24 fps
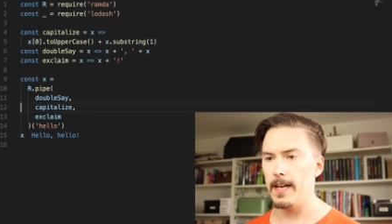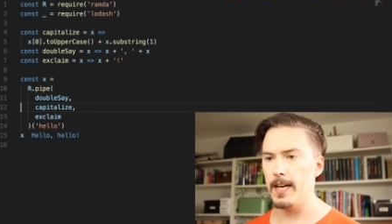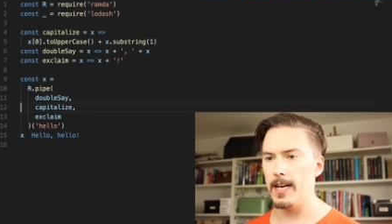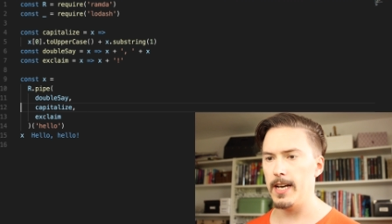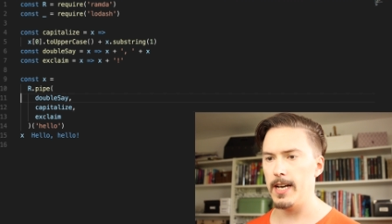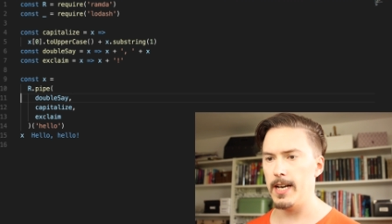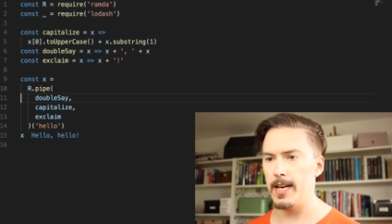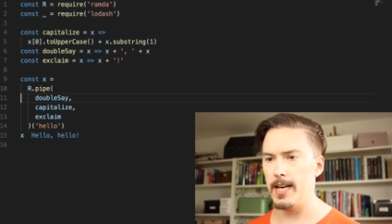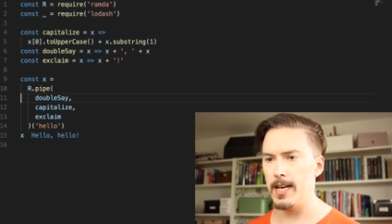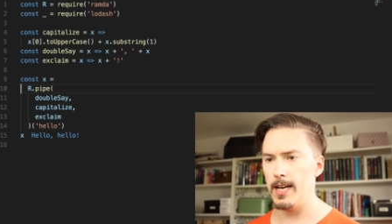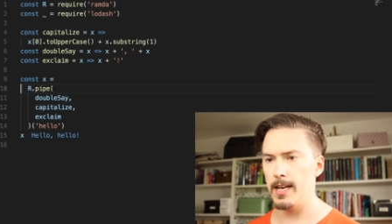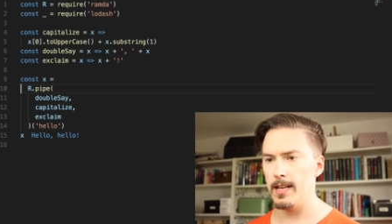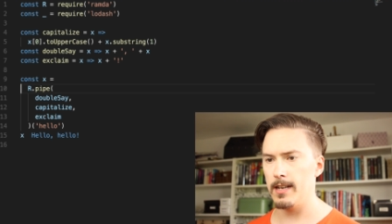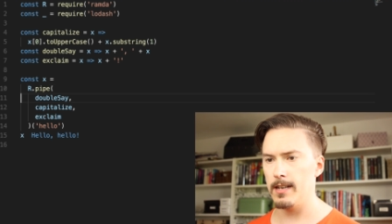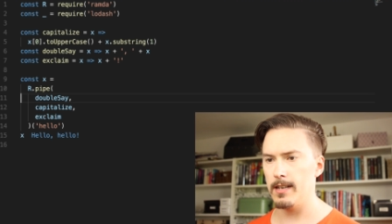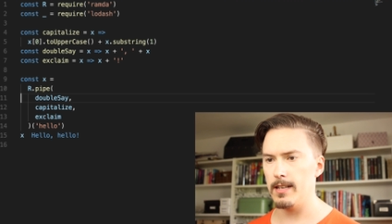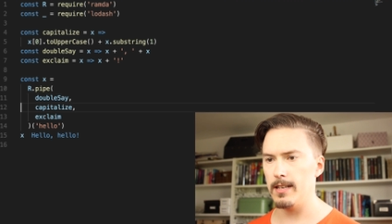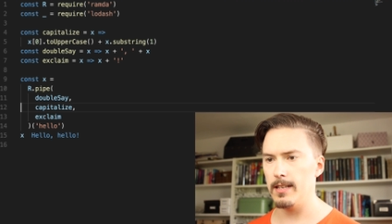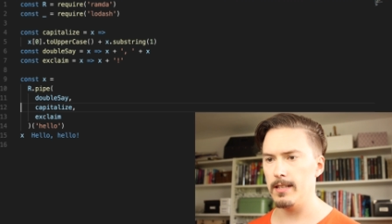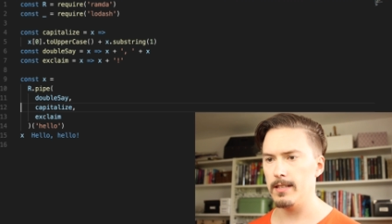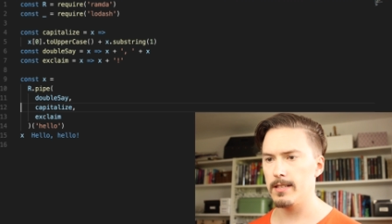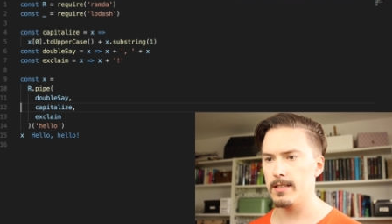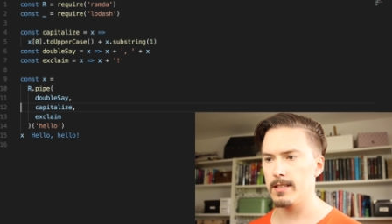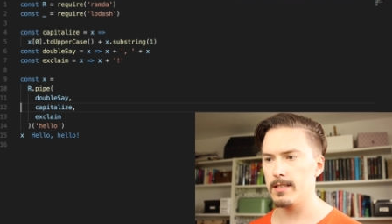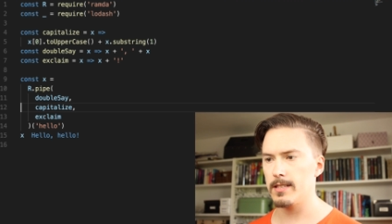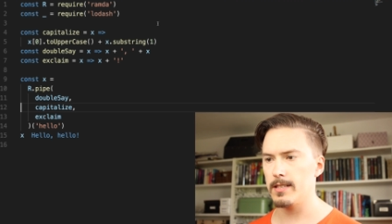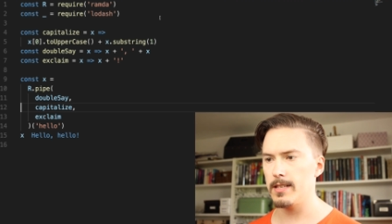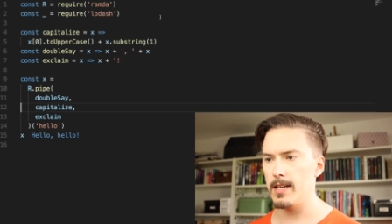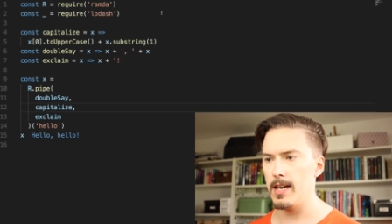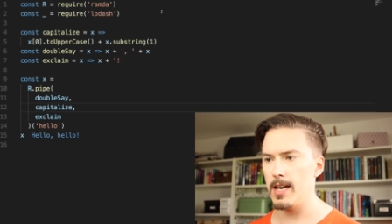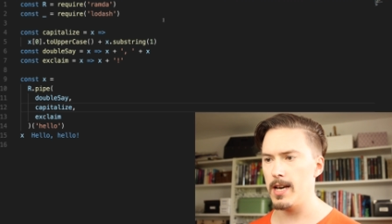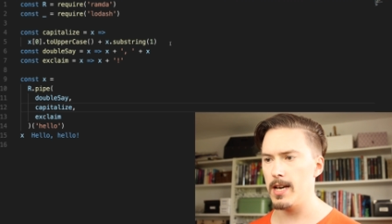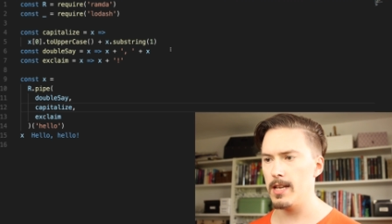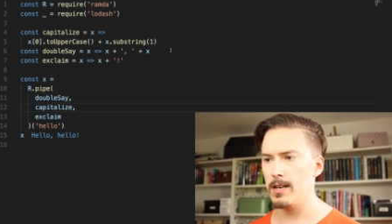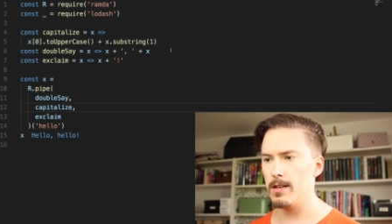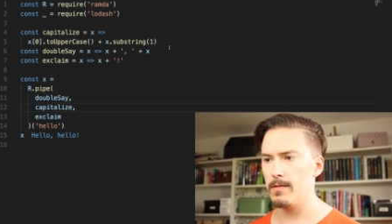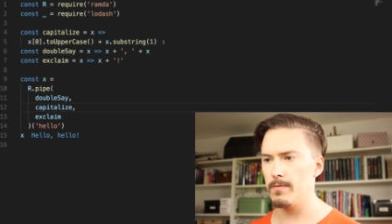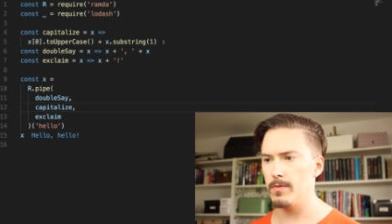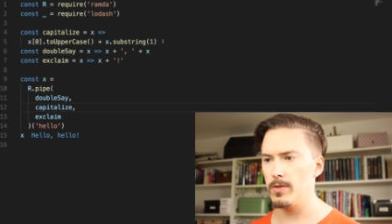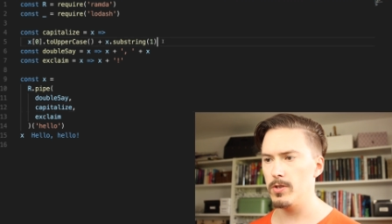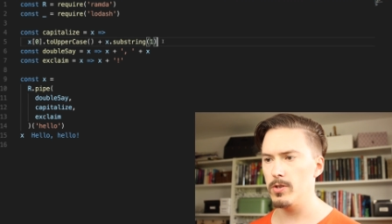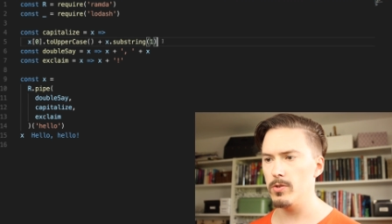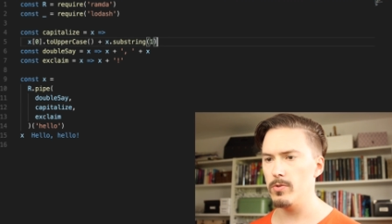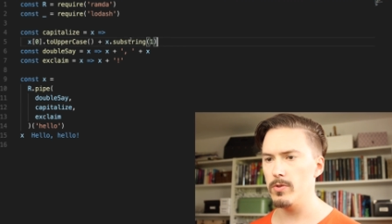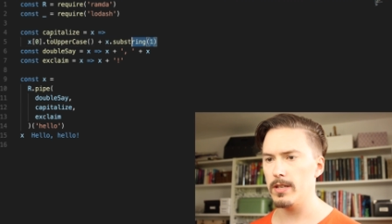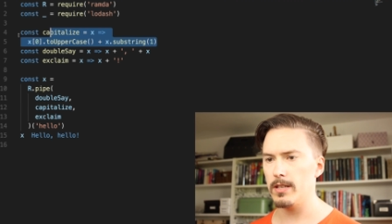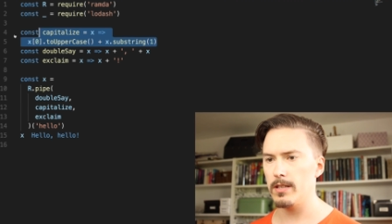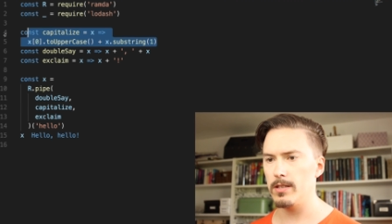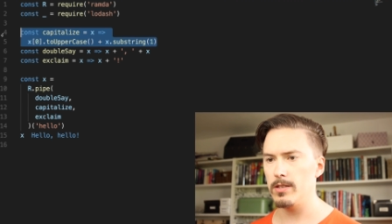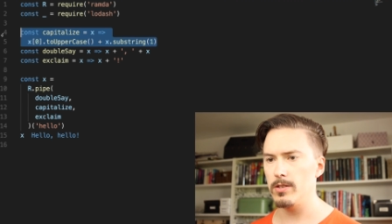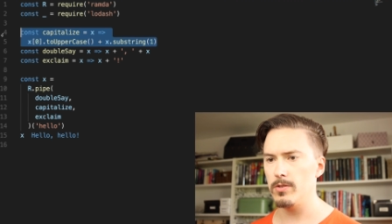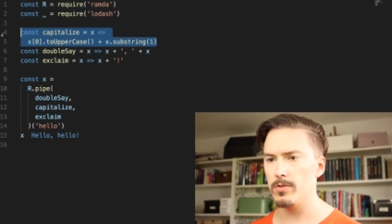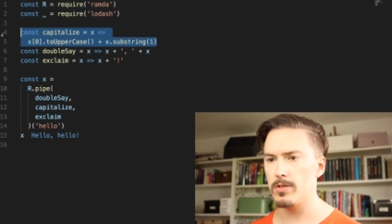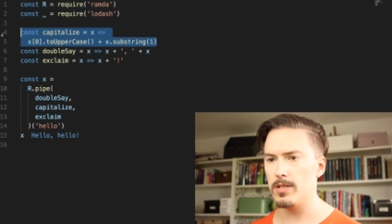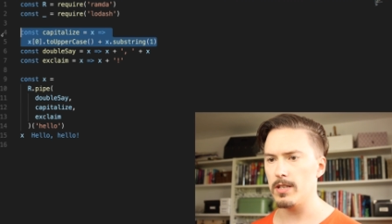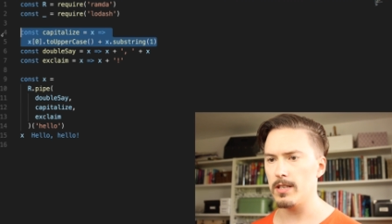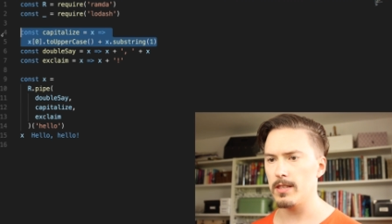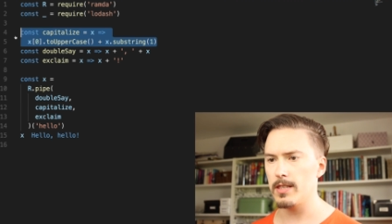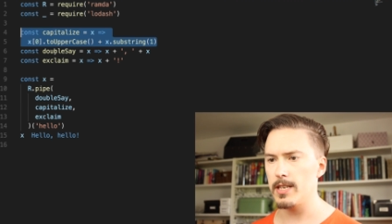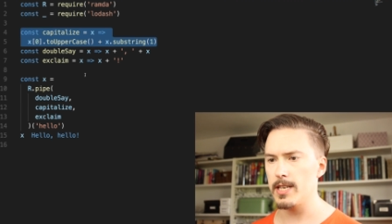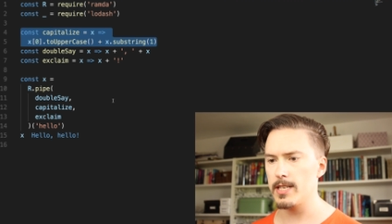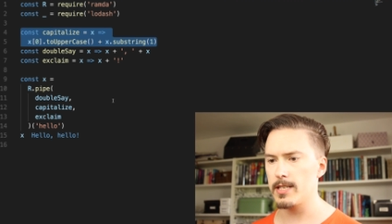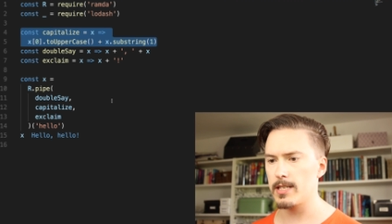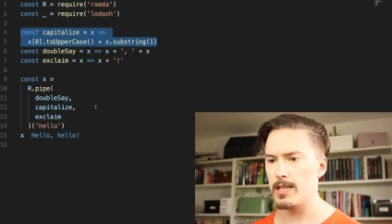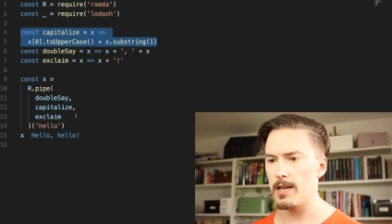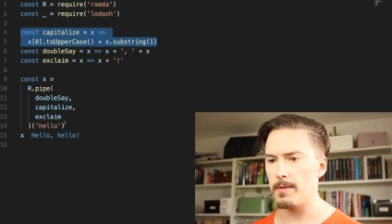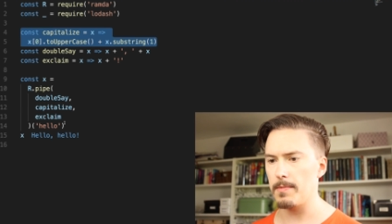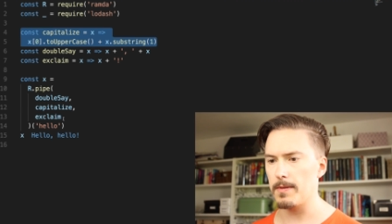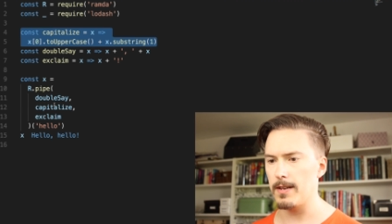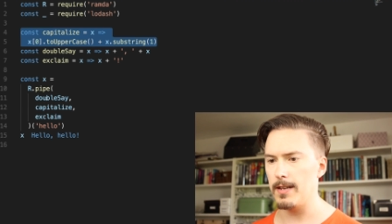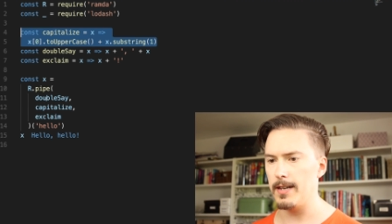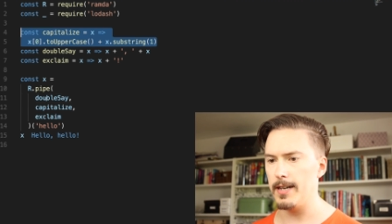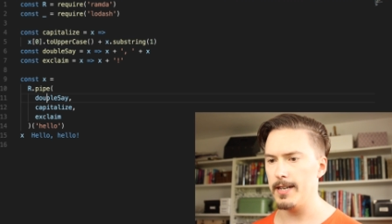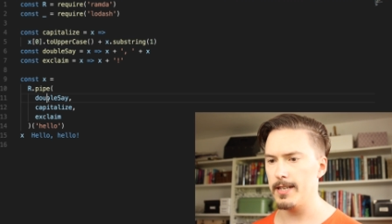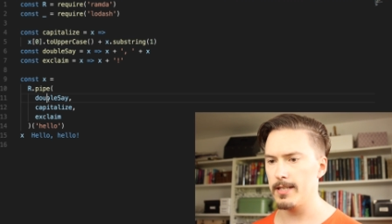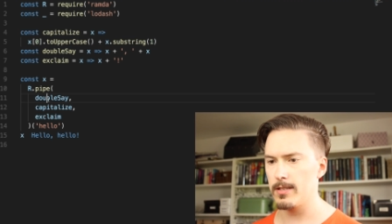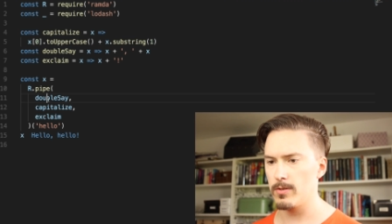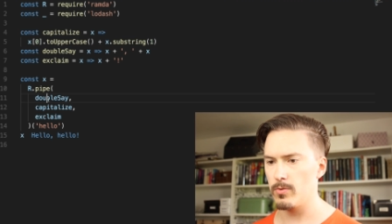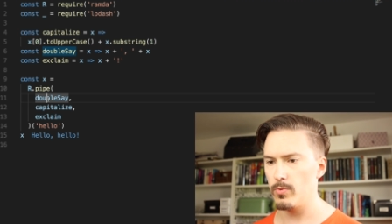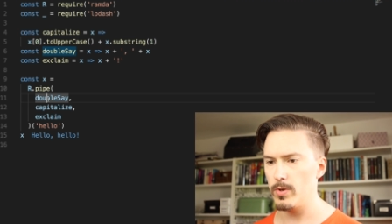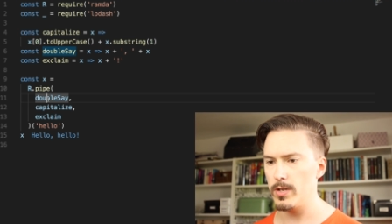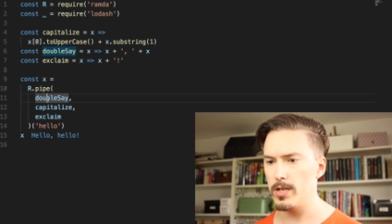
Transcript: And instead of using this capitalize,